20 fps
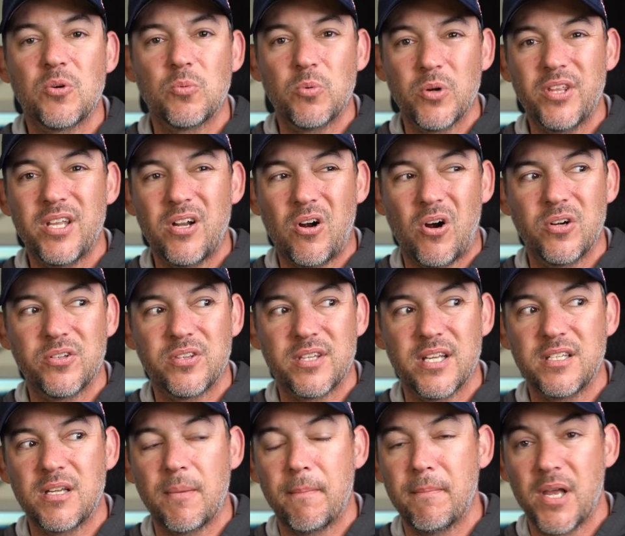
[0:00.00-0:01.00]
a really hard
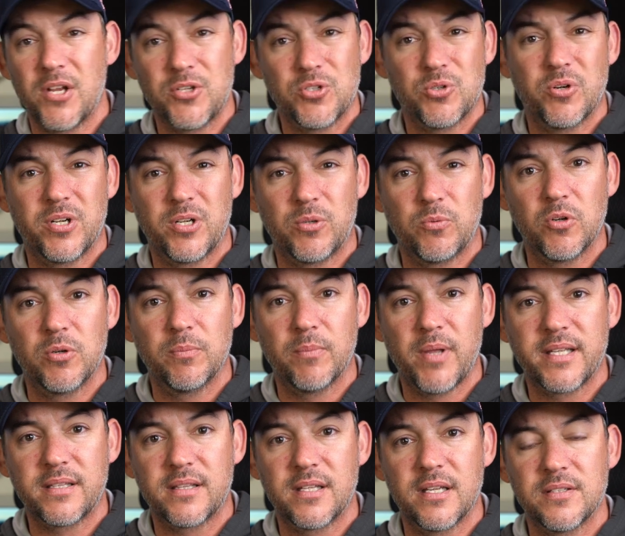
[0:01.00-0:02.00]
thing to measure in a room
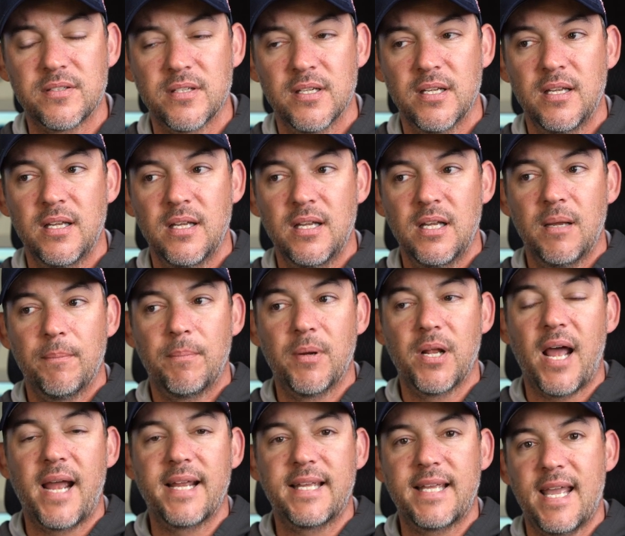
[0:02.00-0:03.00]
like this,
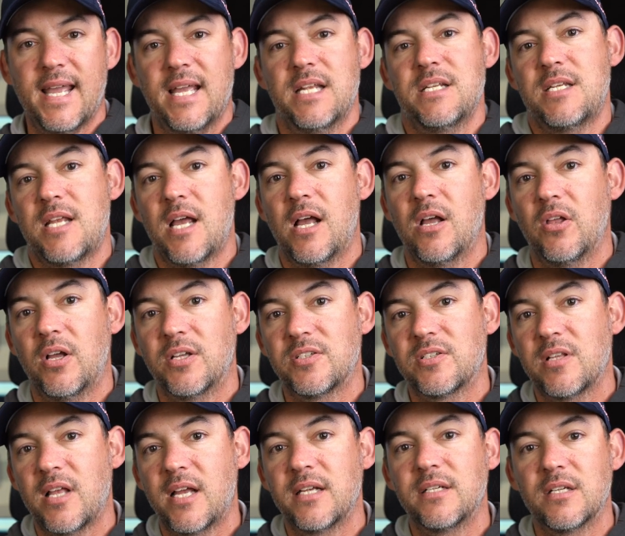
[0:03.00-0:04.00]
but I can tell a
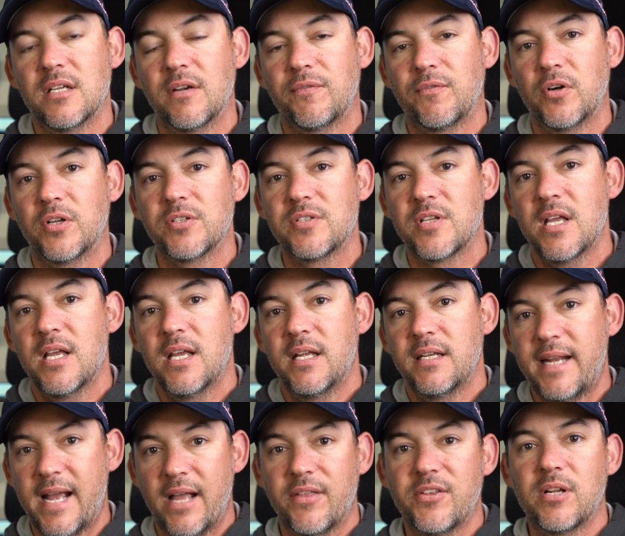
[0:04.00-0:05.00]
slight difference
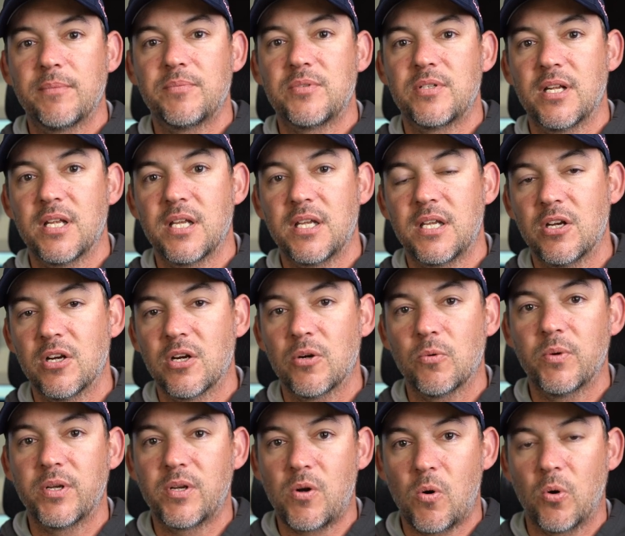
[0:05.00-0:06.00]
now that I'm sitting here
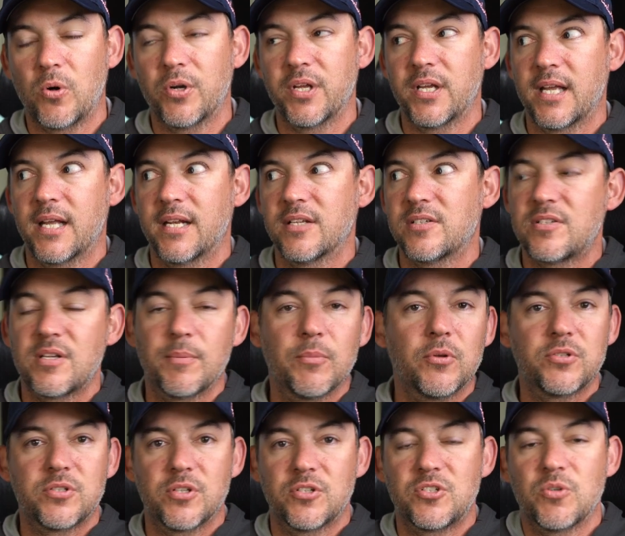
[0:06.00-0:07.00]
recording in a
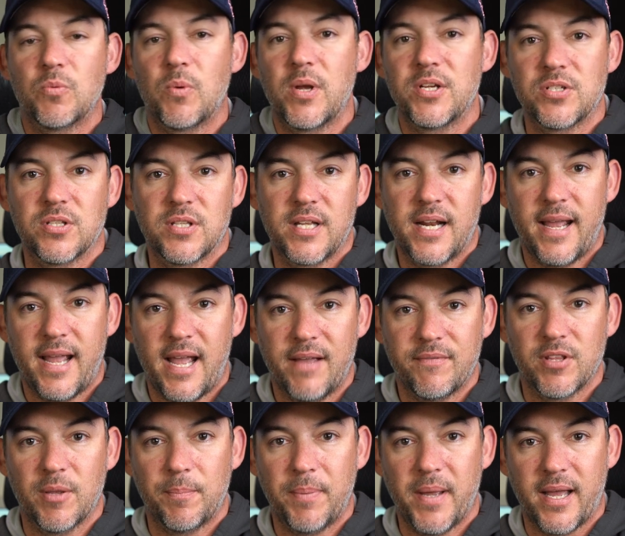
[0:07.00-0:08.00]
similar situation that I
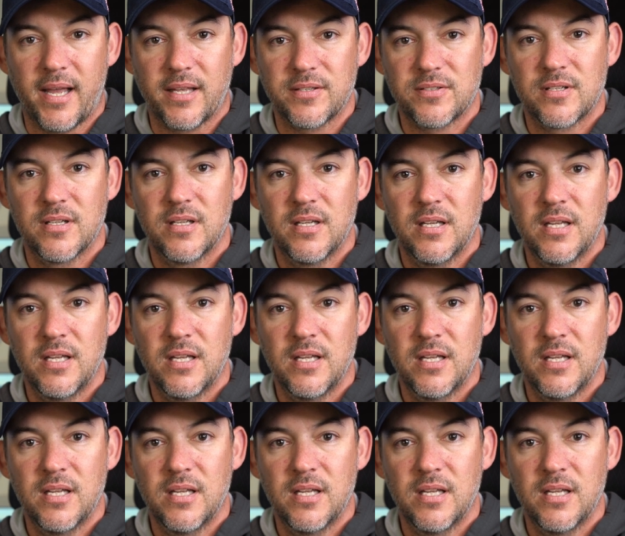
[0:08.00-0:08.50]
have in the past.